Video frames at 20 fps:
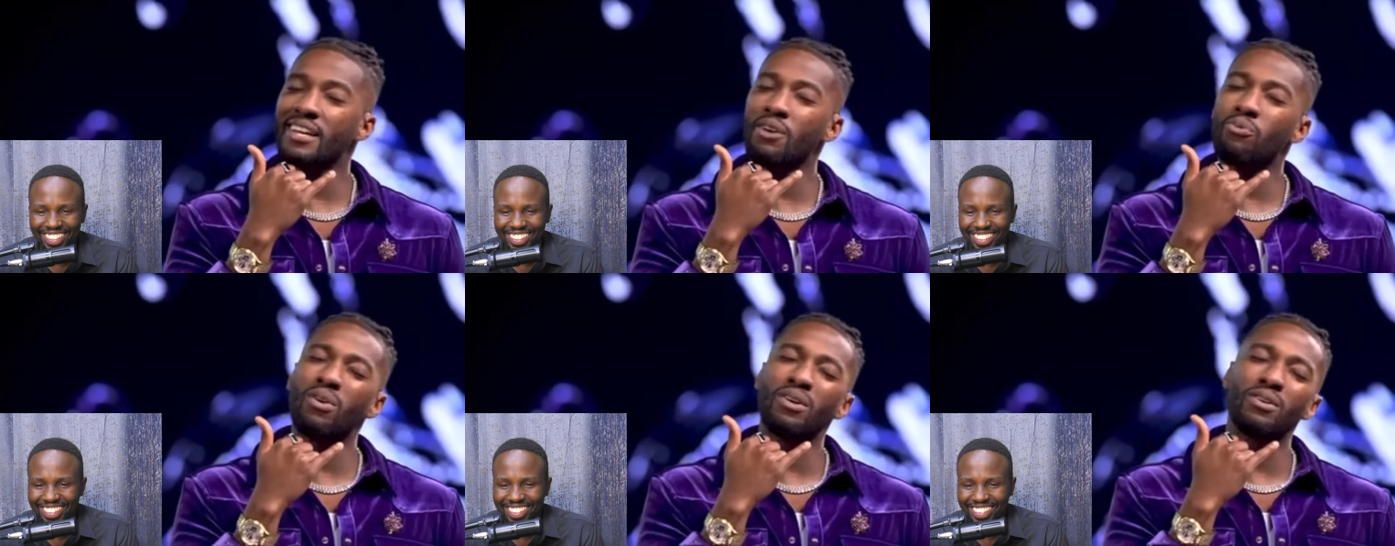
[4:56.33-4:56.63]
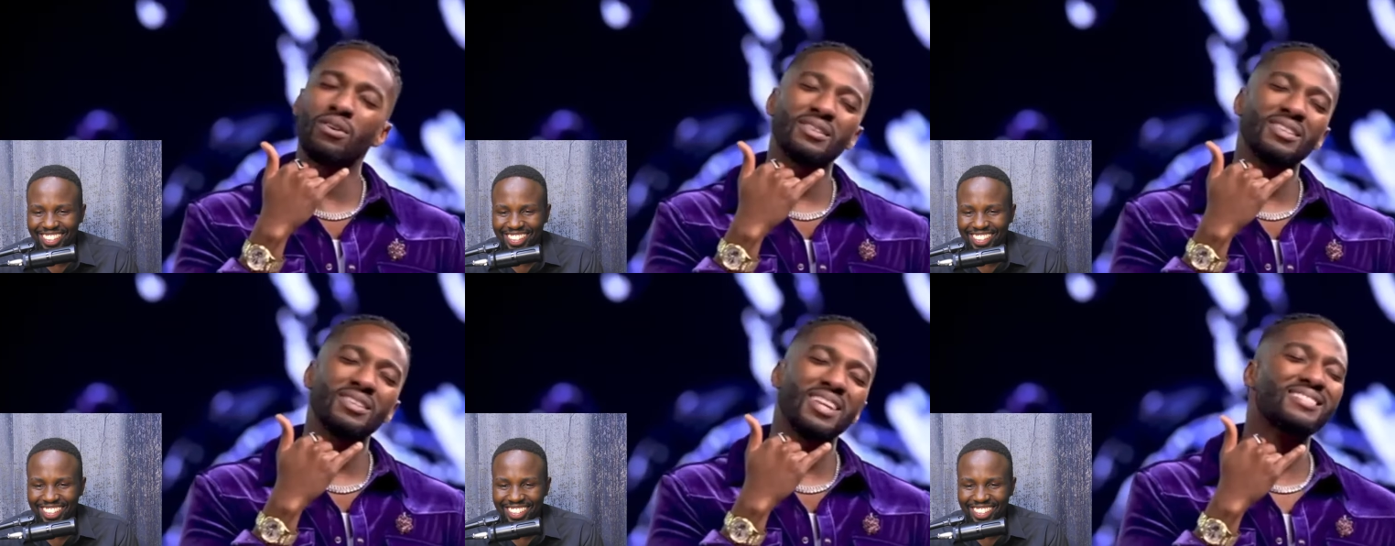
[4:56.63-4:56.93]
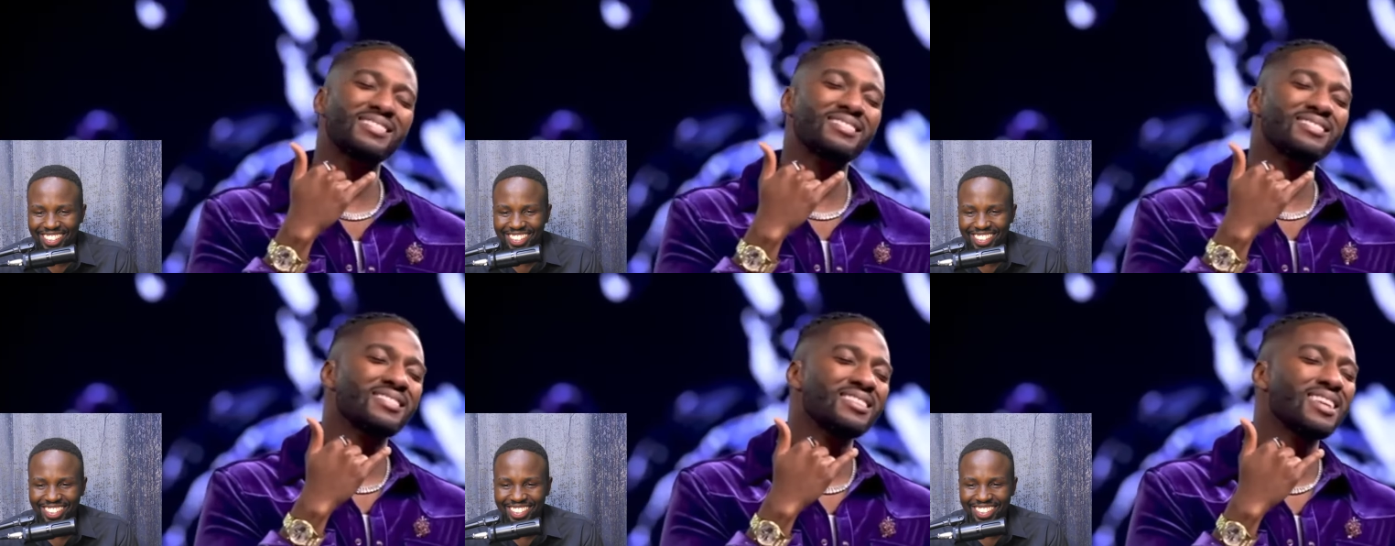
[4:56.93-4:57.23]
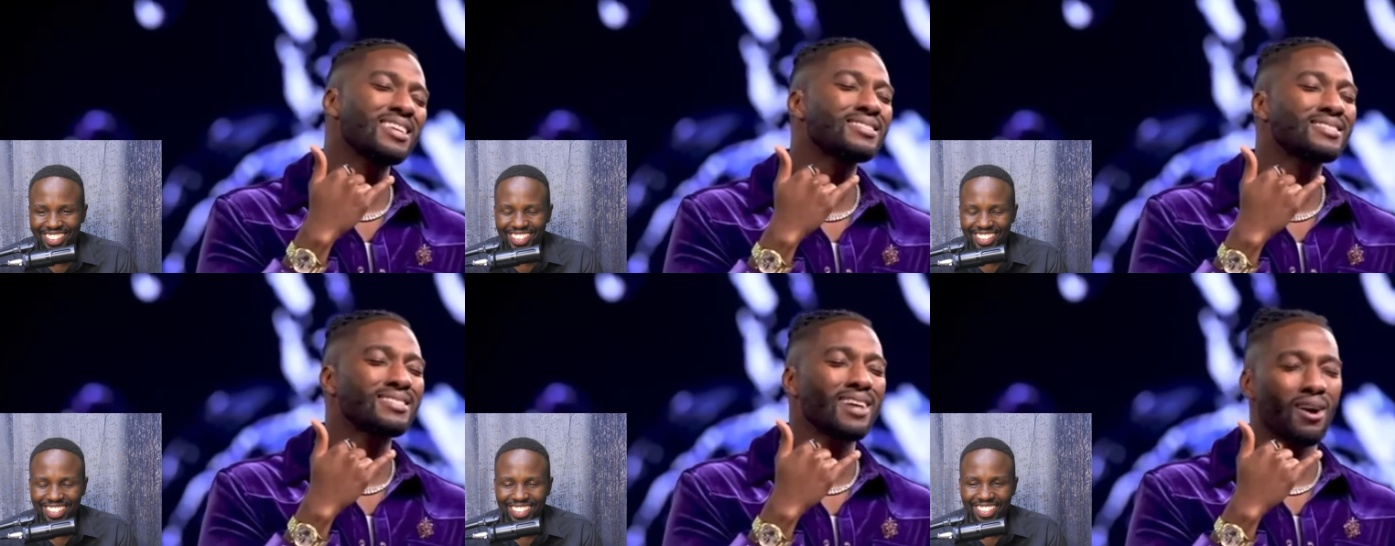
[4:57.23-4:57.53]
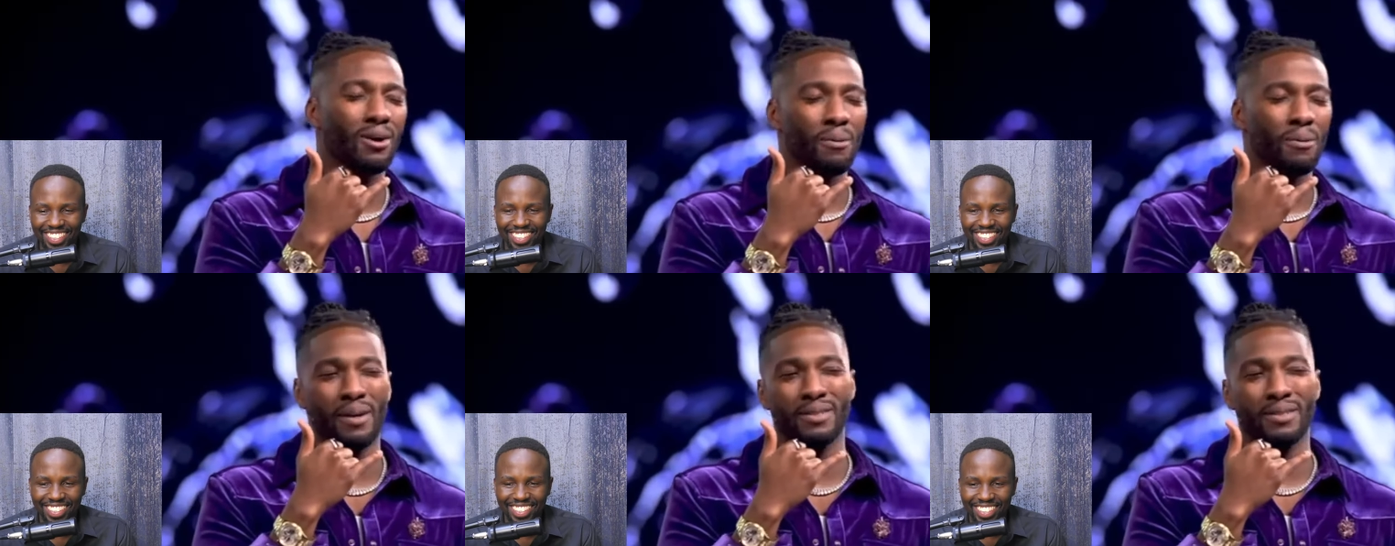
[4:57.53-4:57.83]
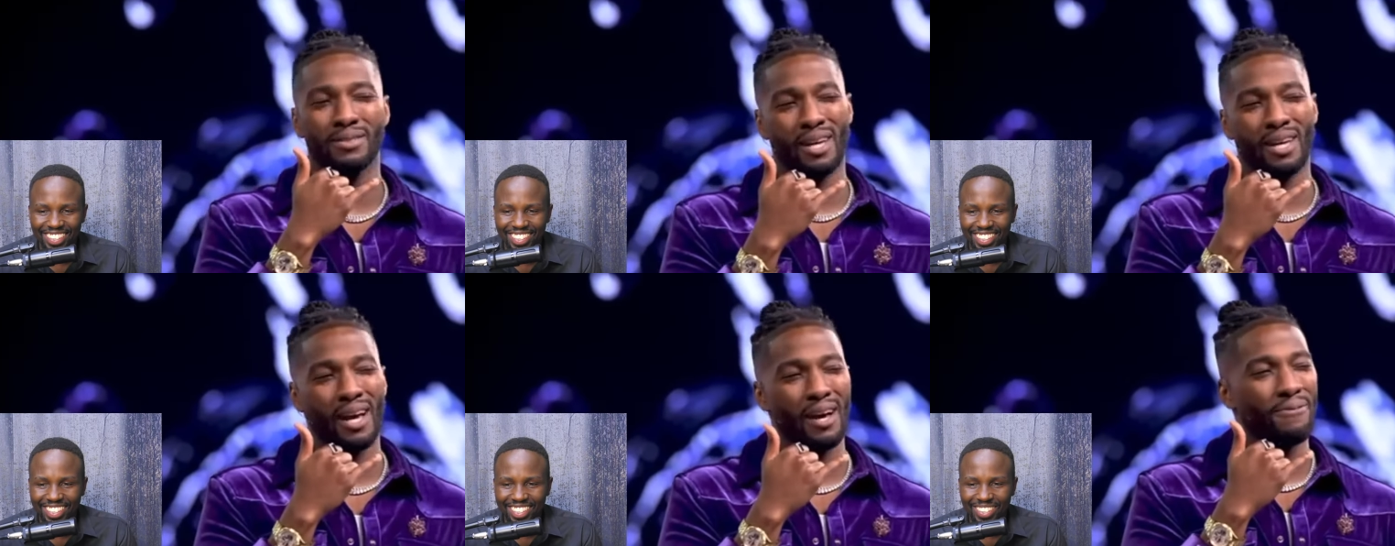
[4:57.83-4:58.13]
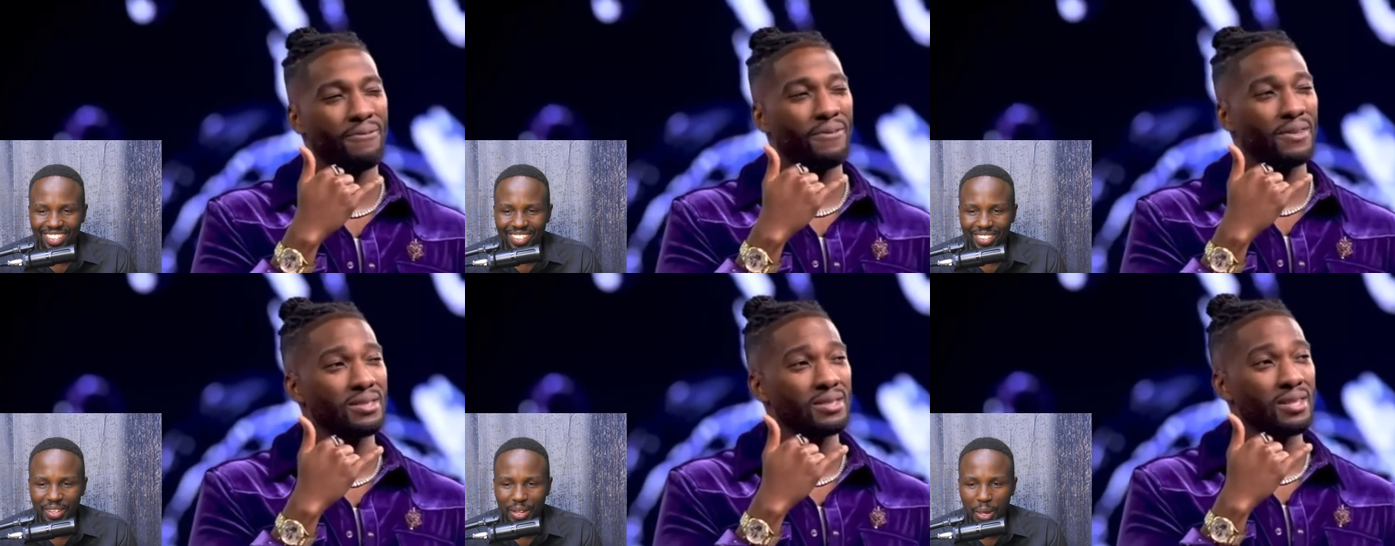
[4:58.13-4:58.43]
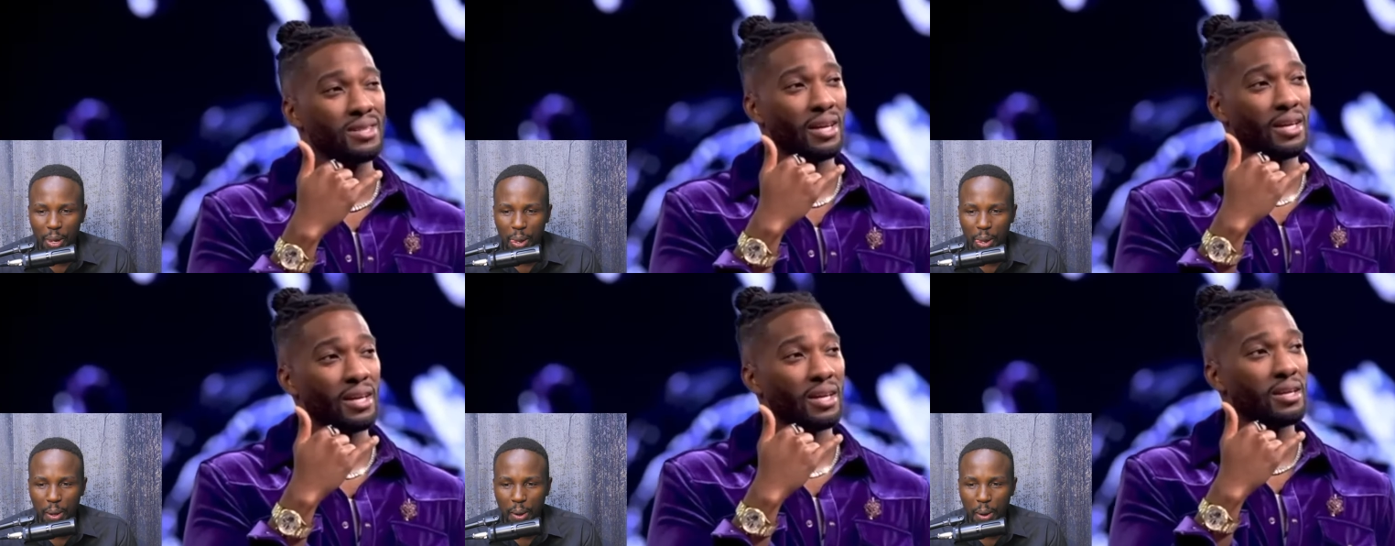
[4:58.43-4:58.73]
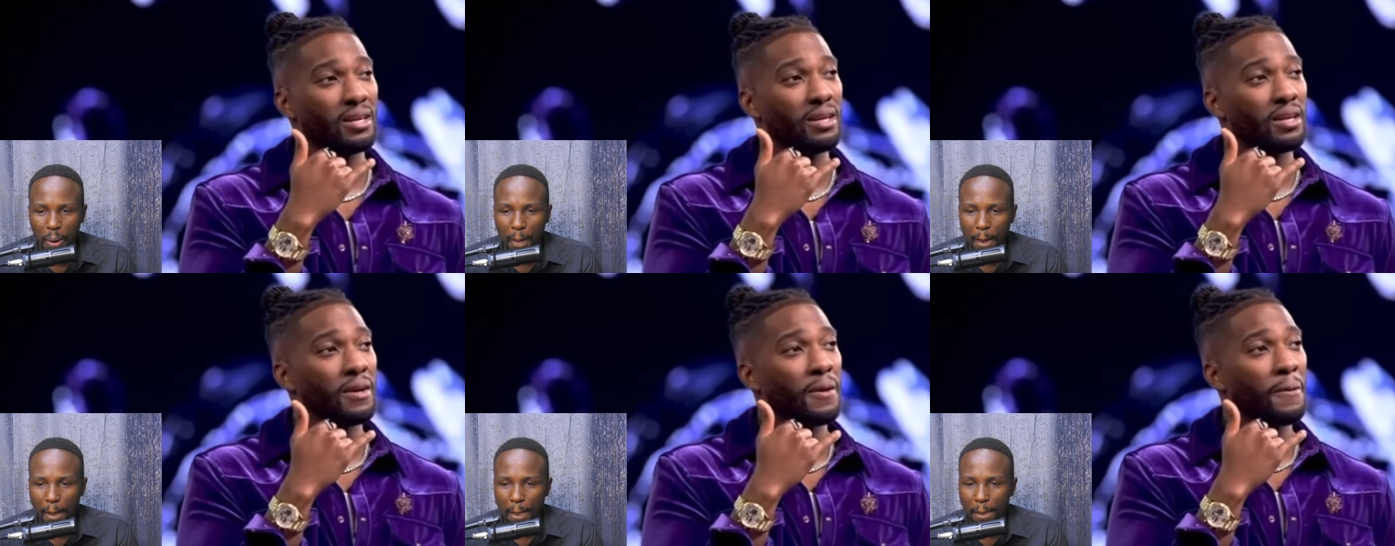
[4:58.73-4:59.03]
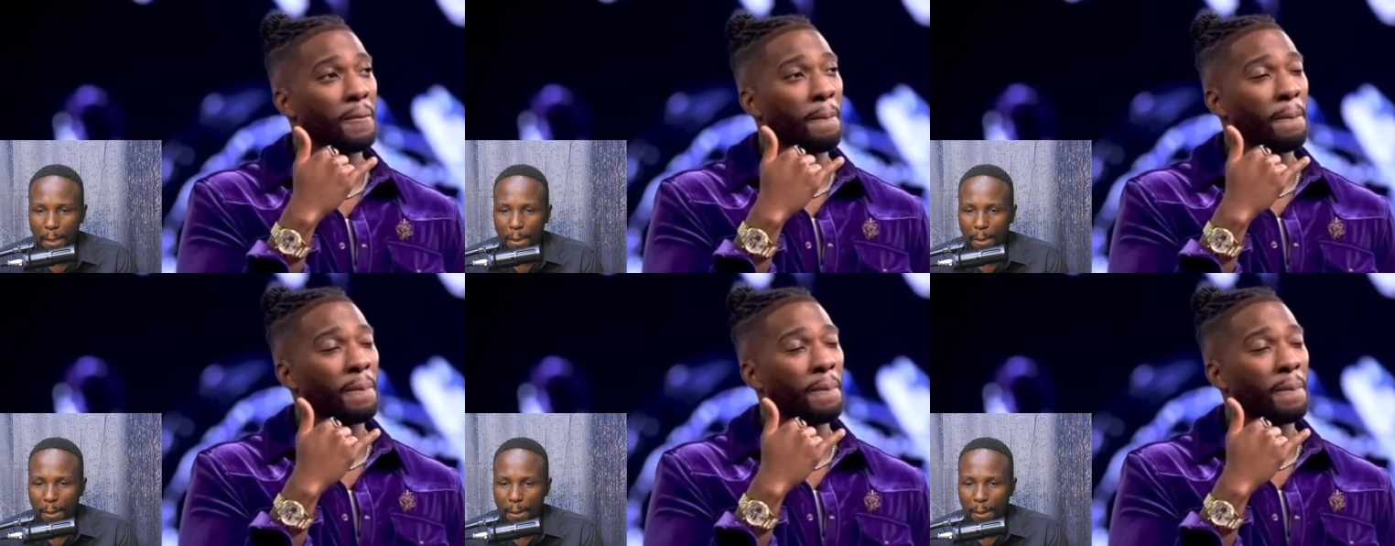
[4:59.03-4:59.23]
Speaker 1: And he said, well, let's, let's talk about Scott for a second.